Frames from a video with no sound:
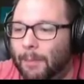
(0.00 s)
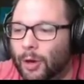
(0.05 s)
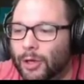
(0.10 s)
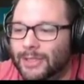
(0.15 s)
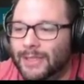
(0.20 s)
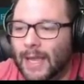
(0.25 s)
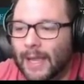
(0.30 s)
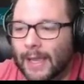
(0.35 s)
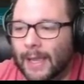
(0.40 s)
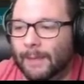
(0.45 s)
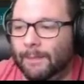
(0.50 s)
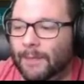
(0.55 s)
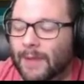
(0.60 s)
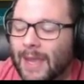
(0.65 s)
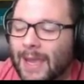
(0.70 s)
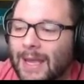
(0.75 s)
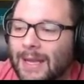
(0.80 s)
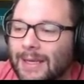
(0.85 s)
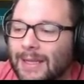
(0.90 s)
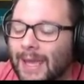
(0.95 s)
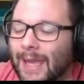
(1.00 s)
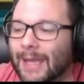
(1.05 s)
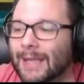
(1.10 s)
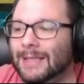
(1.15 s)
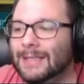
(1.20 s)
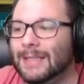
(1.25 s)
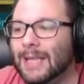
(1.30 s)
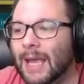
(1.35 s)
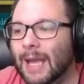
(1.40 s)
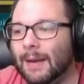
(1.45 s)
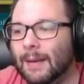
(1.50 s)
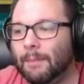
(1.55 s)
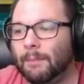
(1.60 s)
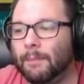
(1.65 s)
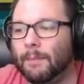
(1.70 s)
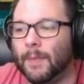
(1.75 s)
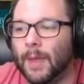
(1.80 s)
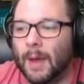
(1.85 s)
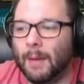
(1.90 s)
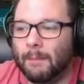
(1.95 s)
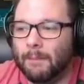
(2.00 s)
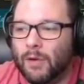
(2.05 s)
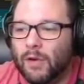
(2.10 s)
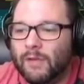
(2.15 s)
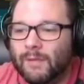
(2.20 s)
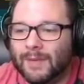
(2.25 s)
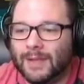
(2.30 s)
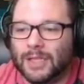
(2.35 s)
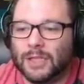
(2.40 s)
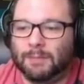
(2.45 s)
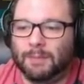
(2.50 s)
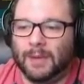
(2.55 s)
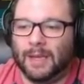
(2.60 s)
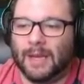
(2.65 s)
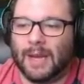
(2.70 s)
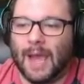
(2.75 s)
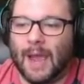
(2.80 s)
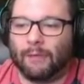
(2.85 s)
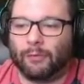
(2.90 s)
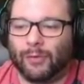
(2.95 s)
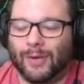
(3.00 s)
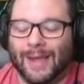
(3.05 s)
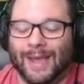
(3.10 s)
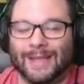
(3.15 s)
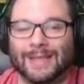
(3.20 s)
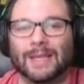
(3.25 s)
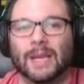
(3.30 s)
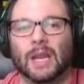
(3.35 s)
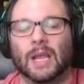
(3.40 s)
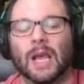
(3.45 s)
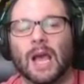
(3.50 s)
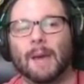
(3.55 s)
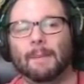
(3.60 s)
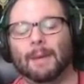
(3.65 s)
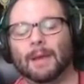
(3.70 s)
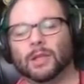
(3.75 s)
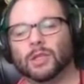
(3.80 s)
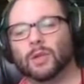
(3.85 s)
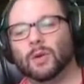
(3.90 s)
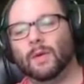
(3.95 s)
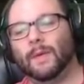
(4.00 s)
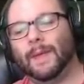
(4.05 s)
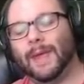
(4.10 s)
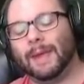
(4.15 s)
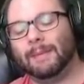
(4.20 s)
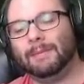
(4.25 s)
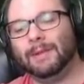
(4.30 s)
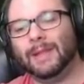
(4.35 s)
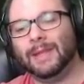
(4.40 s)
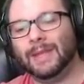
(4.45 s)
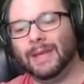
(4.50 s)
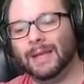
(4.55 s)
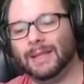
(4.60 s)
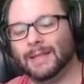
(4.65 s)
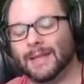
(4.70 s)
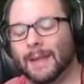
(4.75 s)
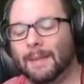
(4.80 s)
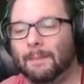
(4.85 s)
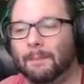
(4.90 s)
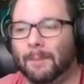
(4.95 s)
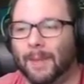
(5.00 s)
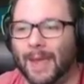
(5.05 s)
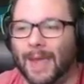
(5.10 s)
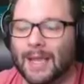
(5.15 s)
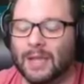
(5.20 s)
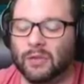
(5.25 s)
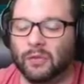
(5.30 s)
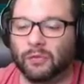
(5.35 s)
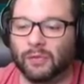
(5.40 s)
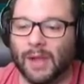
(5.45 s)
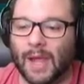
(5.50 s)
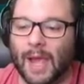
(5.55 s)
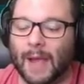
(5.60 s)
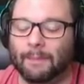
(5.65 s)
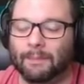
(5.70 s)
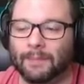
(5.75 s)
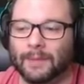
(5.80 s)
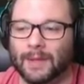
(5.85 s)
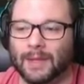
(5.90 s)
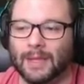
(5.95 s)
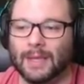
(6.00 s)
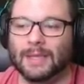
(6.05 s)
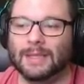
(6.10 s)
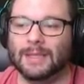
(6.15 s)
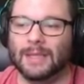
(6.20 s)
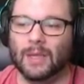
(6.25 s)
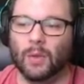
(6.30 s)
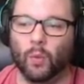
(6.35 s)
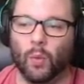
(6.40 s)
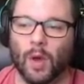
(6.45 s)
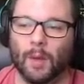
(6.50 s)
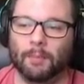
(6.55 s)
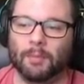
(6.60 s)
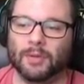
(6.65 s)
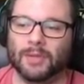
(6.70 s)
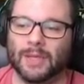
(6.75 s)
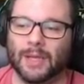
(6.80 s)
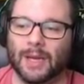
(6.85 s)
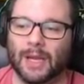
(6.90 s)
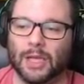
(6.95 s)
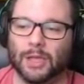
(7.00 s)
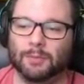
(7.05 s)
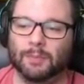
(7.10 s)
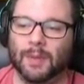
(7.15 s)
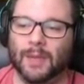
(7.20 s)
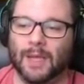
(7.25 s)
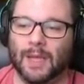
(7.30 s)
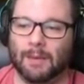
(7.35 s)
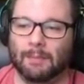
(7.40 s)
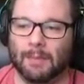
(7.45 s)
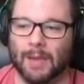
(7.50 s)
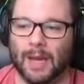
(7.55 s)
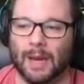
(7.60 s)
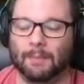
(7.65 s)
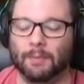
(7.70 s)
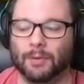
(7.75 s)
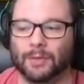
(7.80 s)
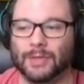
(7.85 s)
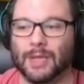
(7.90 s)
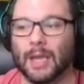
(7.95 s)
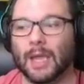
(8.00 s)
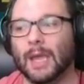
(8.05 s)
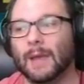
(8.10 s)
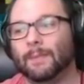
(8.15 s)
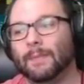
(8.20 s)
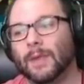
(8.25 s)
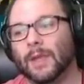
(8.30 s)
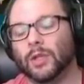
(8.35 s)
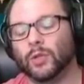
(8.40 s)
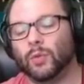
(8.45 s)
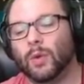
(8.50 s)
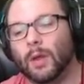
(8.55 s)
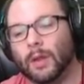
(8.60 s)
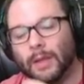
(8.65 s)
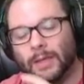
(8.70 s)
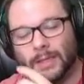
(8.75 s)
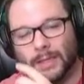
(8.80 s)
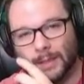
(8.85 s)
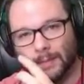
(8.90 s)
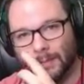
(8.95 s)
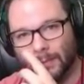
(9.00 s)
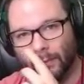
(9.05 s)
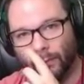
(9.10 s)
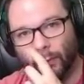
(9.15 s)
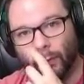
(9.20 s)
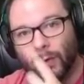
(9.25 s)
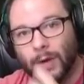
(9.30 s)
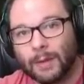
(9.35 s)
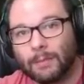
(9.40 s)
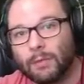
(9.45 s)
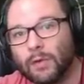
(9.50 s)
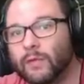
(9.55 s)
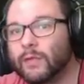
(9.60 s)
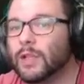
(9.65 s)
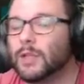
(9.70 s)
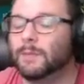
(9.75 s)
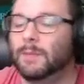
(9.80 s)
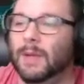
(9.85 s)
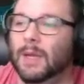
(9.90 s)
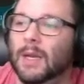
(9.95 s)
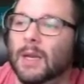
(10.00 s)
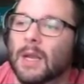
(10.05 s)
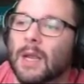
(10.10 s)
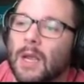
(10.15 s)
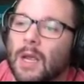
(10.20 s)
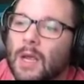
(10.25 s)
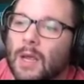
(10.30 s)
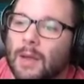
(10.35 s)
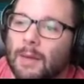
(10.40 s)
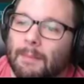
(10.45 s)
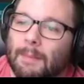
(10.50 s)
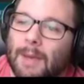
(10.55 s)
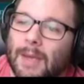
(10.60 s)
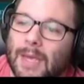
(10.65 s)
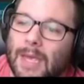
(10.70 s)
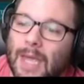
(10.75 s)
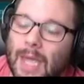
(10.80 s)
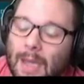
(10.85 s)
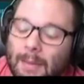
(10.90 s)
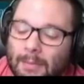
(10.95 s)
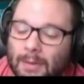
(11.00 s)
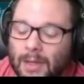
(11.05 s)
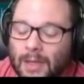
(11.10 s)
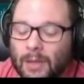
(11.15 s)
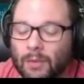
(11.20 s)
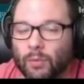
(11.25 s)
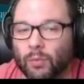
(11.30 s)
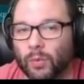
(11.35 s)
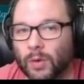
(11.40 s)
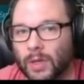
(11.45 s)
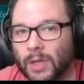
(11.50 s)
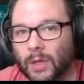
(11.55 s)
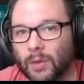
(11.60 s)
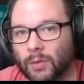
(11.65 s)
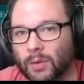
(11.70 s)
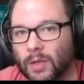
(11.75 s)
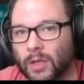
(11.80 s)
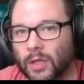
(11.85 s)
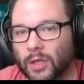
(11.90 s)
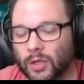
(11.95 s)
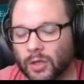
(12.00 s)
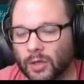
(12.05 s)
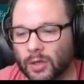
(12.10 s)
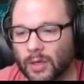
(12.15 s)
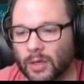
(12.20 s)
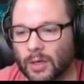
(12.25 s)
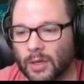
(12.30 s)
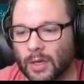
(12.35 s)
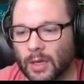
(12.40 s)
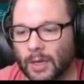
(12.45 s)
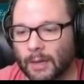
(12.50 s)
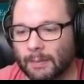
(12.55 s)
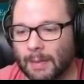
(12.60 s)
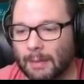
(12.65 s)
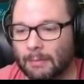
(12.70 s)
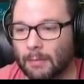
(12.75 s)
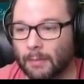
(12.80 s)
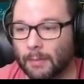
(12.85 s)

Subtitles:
per second, and gains 10 movement speed after exiting combat. So Emily gets a base flat easy 1% HP and mana per second, as well as some free movement speed, making Emily really good at